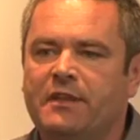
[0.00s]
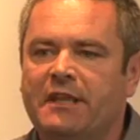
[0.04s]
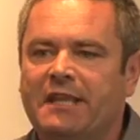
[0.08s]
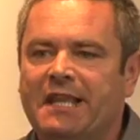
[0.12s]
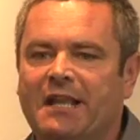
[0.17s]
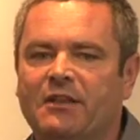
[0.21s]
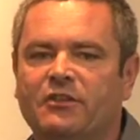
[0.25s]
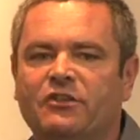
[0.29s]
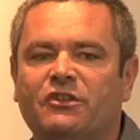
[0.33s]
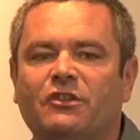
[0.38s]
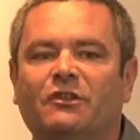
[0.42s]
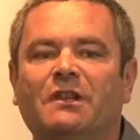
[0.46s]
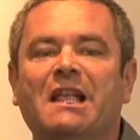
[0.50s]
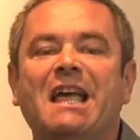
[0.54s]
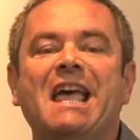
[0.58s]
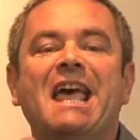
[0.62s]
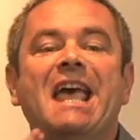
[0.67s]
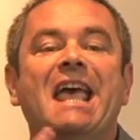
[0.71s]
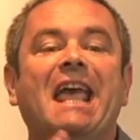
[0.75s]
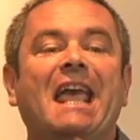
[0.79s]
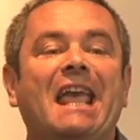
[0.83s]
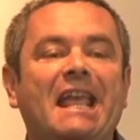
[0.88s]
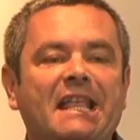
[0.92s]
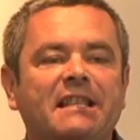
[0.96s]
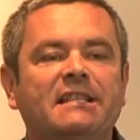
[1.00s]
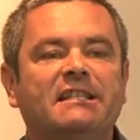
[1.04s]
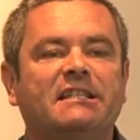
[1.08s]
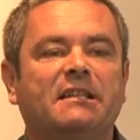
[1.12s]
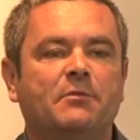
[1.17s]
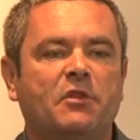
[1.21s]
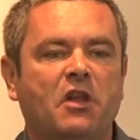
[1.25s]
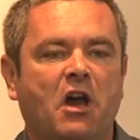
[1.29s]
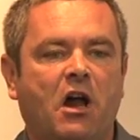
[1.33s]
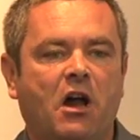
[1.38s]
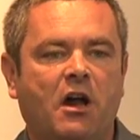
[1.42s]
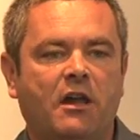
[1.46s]
with the council in some
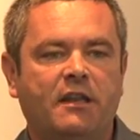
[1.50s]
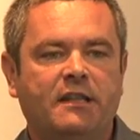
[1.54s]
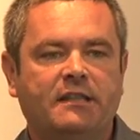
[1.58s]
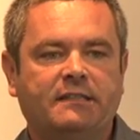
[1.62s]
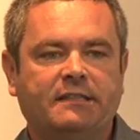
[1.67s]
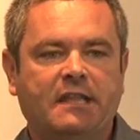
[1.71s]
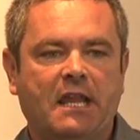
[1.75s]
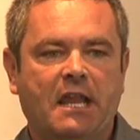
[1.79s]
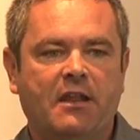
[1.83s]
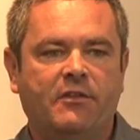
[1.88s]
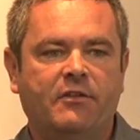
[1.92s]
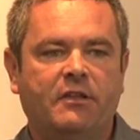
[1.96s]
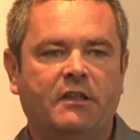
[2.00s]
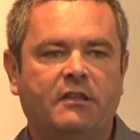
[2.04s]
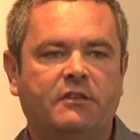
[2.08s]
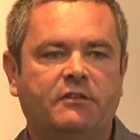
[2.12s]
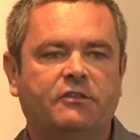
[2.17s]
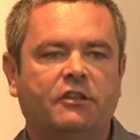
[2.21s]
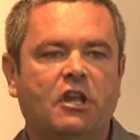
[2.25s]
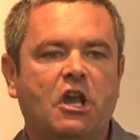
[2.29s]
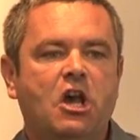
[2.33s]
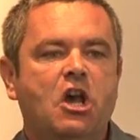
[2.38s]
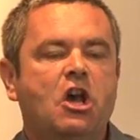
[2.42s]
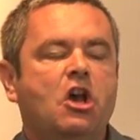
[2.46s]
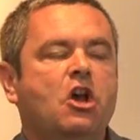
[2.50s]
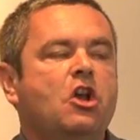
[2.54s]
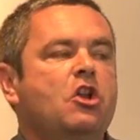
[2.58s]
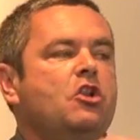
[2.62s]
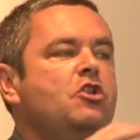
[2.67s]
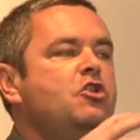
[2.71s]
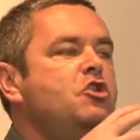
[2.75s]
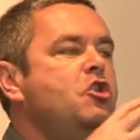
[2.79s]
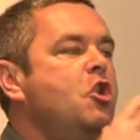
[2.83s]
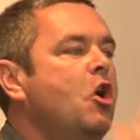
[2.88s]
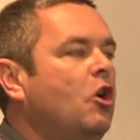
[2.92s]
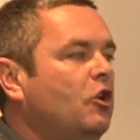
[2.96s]
of the hardest areas,
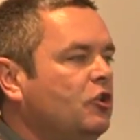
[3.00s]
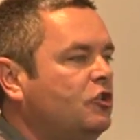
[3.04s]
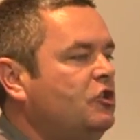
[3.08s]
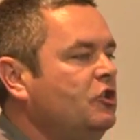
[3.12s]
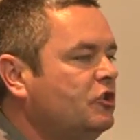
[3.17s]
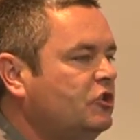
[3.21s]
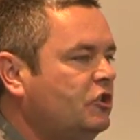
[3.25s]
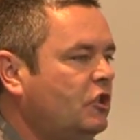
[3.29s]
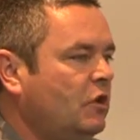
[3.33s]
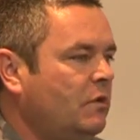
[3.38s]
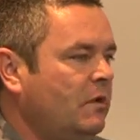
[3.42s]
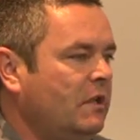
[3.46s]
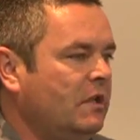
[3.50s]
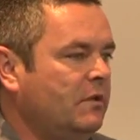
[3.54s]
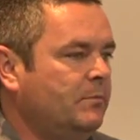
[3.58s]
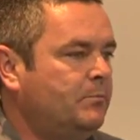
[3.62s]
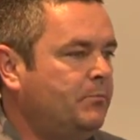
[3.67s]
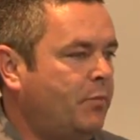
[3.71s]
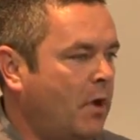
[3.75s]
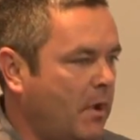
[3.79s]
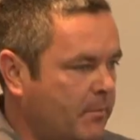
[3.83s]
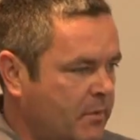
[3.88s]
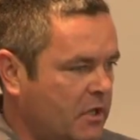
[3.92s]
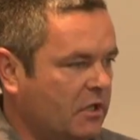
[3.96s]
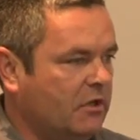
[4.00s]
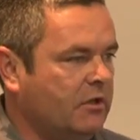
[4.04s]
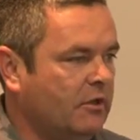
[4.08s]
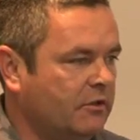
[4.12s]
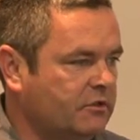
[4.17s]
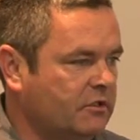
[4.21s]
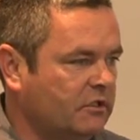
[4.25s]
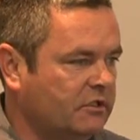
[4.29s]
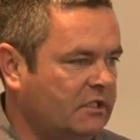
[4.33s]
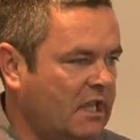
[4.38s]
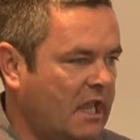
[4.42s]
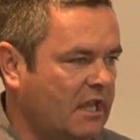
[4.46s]
not just doing public
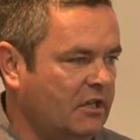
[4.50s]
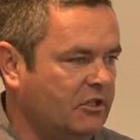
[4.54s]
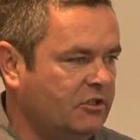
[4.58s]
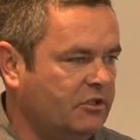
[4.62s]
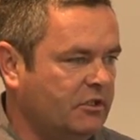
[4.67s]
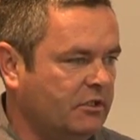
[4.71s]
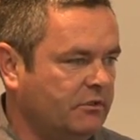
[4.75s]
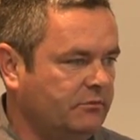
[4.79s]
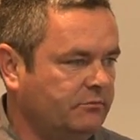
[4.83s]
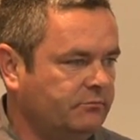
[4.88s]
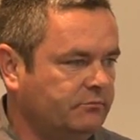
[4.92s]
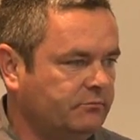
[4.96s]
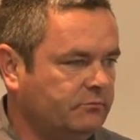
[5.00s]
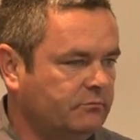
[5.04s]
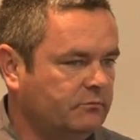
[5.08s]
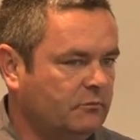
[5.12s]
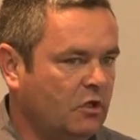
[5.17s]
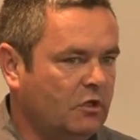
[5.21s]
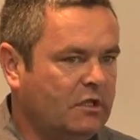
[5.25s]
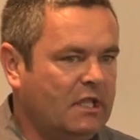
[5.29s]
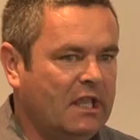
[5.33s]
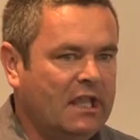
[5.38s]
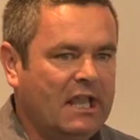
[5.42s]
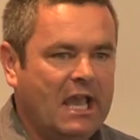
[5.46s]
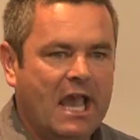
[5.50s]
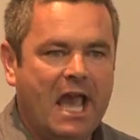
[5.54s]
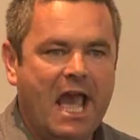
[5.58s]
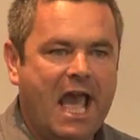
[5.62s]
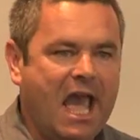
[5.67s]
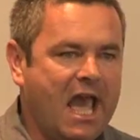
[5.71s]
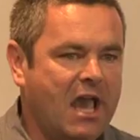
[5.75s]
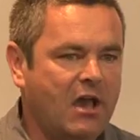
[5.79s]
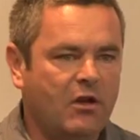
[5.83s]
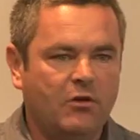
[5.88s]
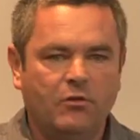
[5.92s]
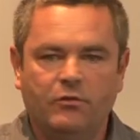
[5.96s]
consultation, looking at
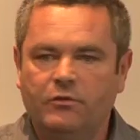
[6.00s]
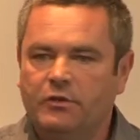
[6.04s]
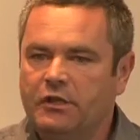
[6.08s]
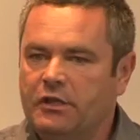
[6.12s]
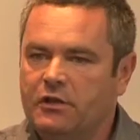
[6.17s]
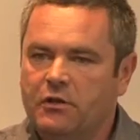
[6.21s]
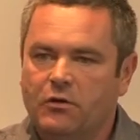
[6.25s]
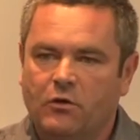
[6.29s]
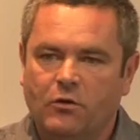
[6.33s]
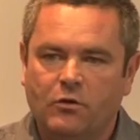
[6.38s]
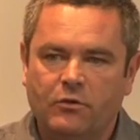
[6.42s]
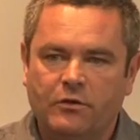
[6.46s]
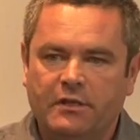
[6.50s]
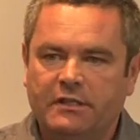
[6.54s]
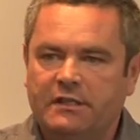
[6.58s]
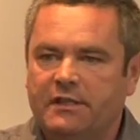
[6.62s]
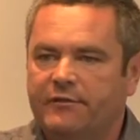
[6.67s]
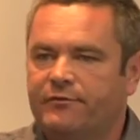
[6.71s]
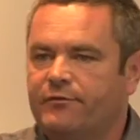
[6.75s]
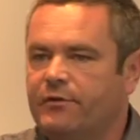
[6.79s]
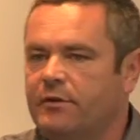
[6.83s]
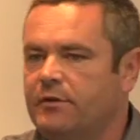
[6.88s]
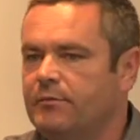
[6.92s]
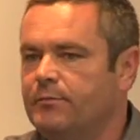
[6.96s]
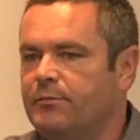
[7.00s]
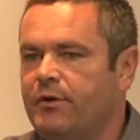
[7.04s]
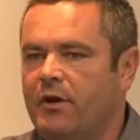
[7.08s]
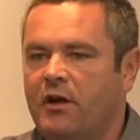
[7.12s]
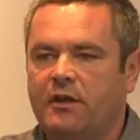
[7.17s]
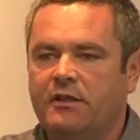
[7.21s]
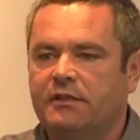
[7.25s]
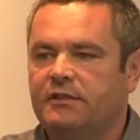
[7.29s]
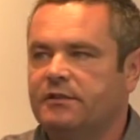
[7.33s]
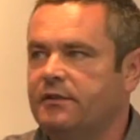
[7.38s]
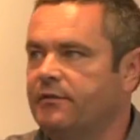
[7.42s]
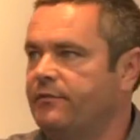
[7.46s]
how, all the different
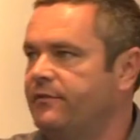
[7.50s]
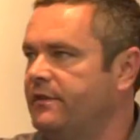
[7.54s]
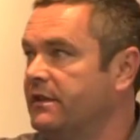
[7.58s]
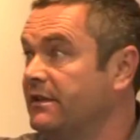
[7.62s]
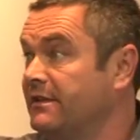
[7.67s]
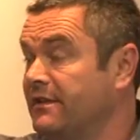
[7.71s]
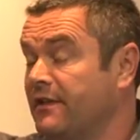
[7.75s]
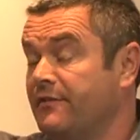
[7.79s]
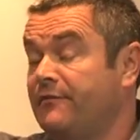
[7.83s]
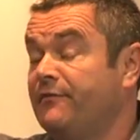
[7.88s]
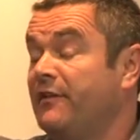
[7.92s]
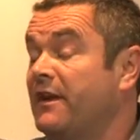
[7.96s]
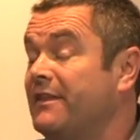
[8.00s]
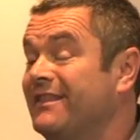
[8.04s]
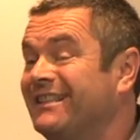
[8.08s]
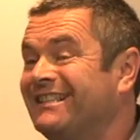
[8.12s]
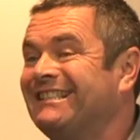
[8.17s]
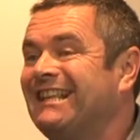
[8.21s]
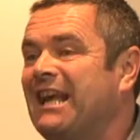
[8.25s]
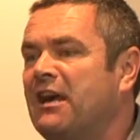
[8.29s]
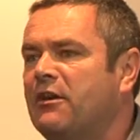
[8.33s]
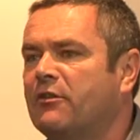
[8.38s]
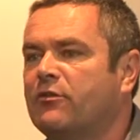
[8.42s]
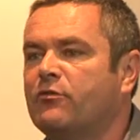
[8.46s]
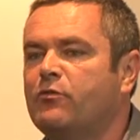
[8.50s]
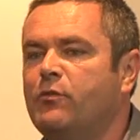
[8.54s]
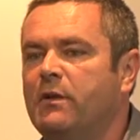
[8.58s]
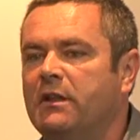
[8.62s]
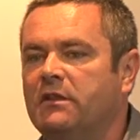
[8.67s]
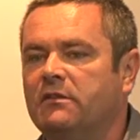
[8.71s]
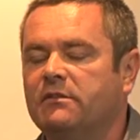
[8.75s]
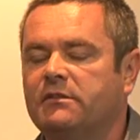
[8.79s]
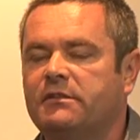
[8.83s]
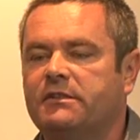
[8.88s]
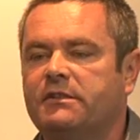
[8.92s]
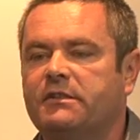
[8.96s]
parts of in fact, the South
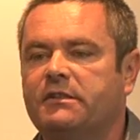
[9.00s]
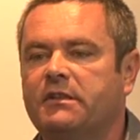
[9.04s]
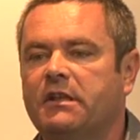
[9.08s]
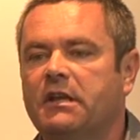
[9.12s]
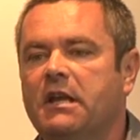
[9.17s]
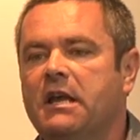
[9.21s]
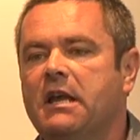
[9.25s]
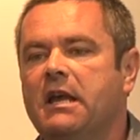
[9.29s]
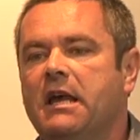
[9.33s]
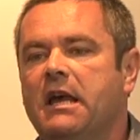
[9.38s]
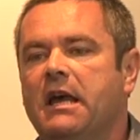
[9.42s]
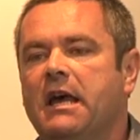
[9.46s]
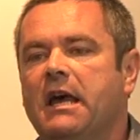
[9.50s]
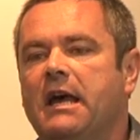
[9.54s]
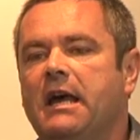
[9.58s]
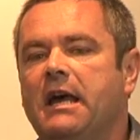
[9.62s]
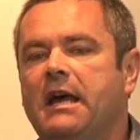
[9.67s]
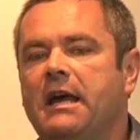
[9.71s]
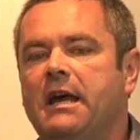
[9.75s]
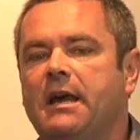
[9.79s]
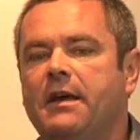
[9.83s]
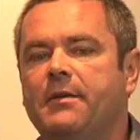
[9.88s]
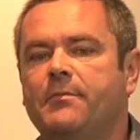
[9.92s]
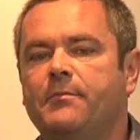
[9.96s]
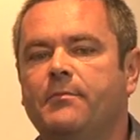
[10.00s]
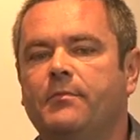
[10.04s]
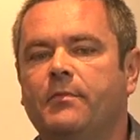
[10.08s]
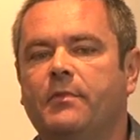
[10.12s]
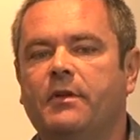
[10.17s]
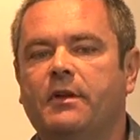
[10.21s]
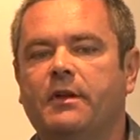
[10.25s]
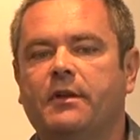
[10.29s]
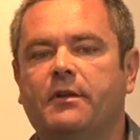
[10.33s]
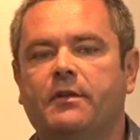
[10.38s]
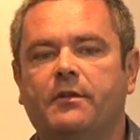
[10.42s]
Wilts plan